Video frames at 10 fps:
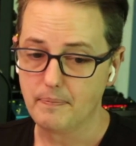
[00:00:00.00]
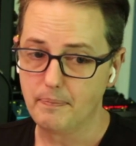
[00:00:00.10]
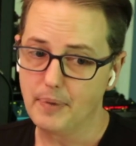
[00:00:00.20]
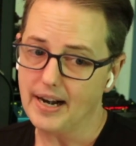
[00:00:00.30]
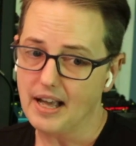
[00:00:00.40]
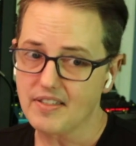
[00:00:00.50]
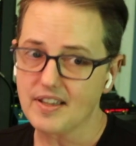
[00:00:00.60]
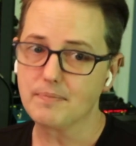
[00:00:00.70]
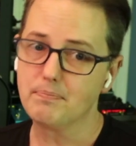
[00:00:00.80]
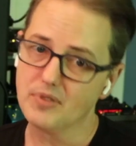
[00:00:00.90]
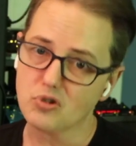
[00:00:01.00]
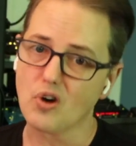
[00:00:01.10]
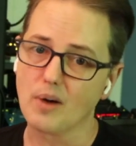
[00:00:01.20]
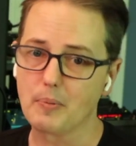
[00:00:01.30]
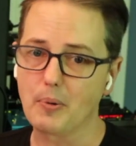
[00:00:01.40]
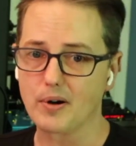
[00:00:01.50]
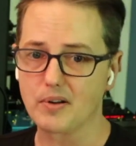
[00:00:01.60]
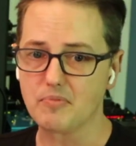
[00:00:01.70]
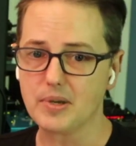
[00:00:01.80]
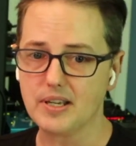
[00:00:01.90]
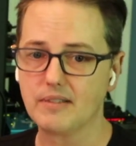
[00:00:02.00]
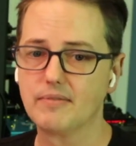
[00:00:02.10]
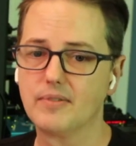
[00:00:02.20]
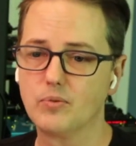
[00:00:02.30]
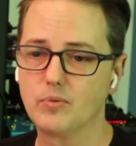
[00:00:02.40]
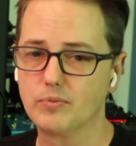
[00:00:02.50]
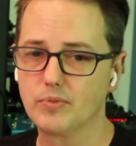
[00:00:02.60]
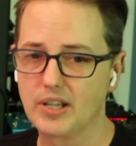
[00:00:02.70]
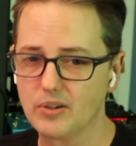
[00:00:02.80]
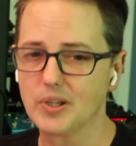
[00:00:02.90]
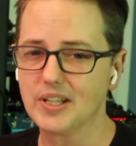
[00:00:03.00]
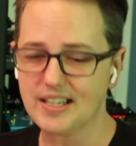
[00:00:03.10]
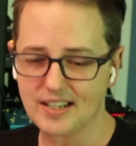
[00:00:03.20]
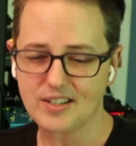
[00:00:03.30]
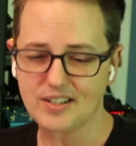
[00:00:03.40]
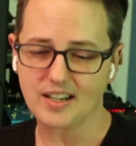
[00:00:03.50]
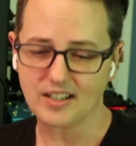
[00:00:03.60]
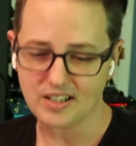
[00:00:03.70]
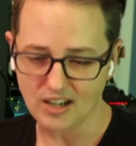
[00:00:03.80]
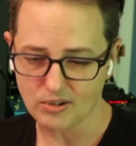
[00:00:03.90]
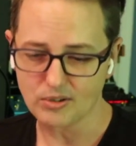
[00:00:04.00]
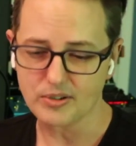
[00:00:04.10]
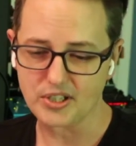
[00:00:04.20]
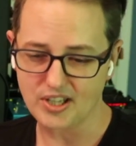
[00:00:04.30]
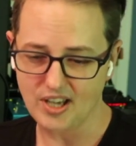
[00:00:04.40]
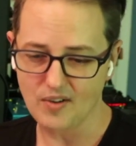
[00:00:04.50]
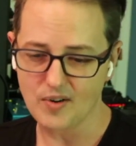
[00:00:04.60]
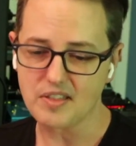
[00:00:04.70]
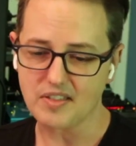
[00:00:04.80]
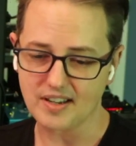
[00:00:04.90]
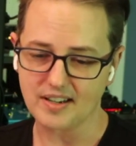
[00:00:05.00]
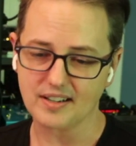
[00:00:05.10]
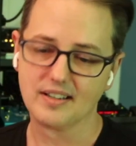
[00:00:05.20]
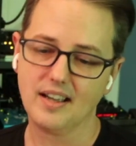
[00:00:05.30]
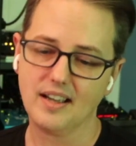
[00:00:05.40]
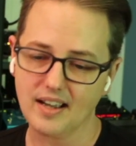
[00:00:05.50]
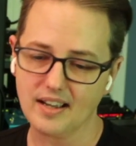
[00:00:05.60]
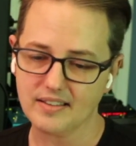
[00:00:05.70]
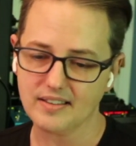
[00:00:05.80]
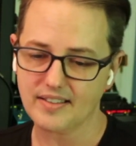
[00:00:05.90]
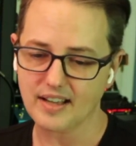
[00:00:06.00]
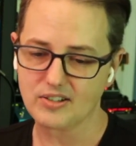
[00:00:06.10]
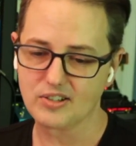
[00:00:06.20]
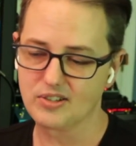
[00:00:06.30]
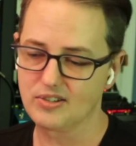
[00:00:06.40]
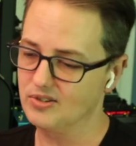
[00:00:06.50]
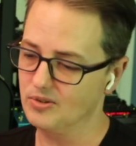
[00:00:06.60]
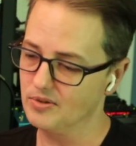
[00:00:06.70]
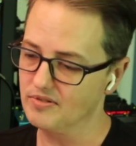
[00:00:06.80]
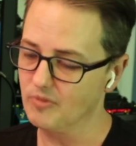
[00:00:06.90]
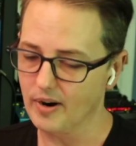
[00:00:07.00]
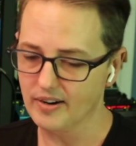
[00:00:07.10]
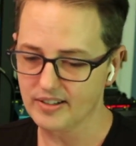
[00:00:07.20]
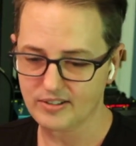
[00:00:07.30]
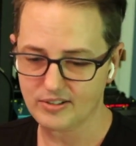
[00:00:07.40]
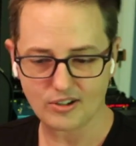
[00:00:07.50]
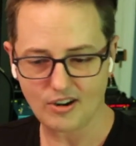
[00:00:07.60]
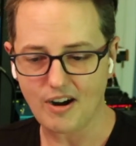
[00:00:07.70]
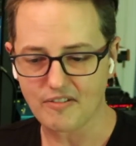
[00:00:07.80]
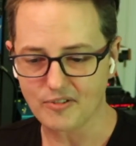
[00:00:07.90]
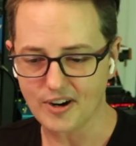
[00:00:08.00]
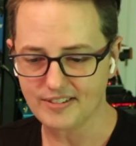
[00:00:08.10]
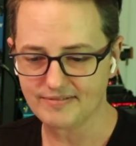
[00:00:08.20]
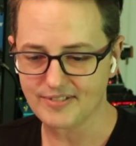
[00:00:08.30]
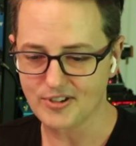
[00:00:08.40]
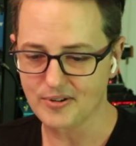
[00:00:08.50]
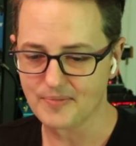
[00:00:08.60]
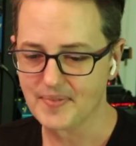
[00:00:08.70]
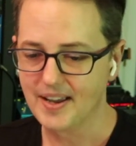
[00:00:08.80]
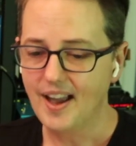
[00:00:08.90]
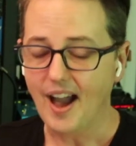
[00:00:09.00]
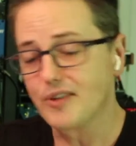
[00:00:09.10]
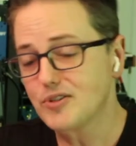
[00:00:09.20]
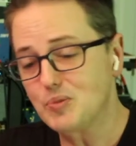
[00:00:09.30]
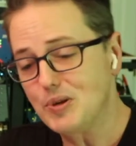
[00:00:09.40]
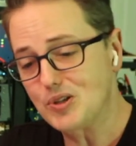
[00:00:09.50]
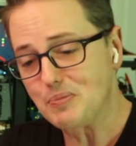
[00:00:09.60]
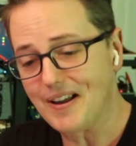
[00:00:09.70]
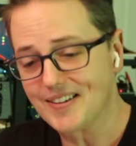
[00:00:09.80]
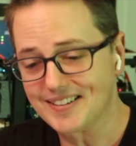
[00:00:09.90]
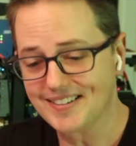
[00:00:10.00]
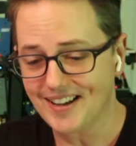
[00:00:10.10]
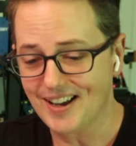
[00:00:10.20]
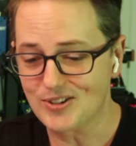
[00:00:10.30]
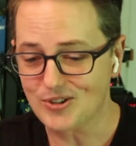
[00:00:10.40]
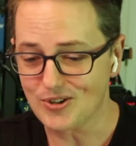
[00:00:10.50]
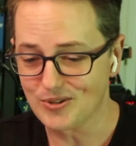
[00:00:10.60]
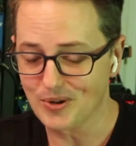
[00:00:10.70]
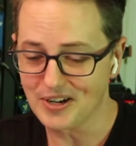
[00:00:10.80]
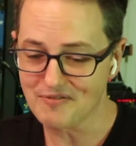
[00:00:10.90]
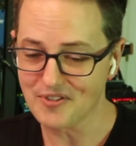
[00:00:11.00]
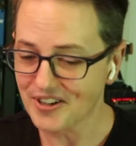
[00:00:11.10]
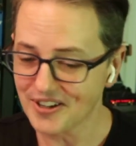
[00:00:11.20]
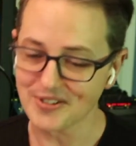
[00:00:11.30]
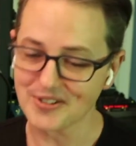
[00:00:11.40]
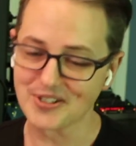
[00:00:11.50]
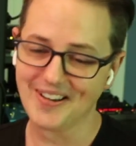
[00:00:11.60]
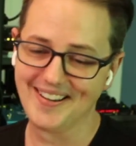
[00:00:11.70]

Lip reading: But I think the drummer part of me can really get into that guttural, scary thing, and that's sort of where it took off, right? So I'll just be smiling as you're running for the hills.